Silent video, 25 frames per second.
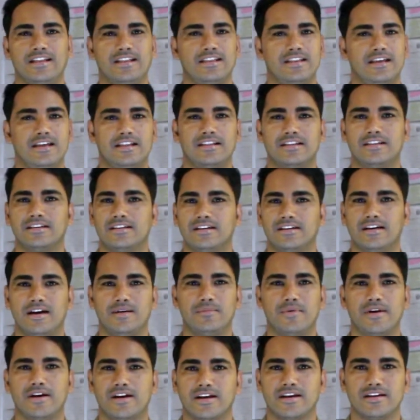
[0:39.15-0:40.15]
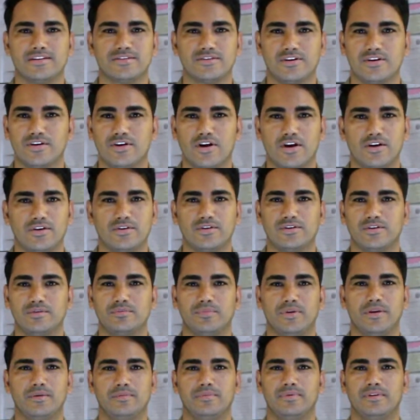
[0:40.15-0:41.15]
that Americans are not
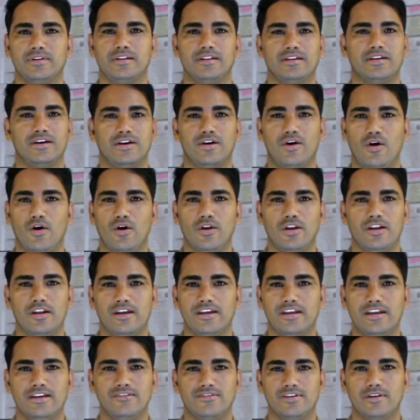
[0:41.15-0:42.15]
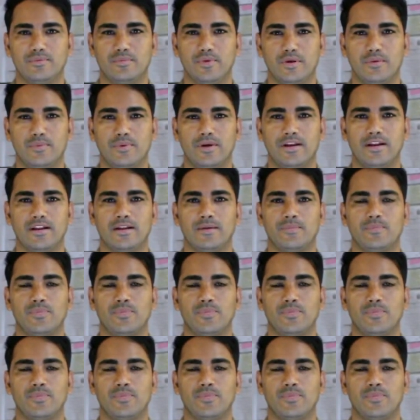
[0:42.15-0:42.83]
good people, they're all evil people.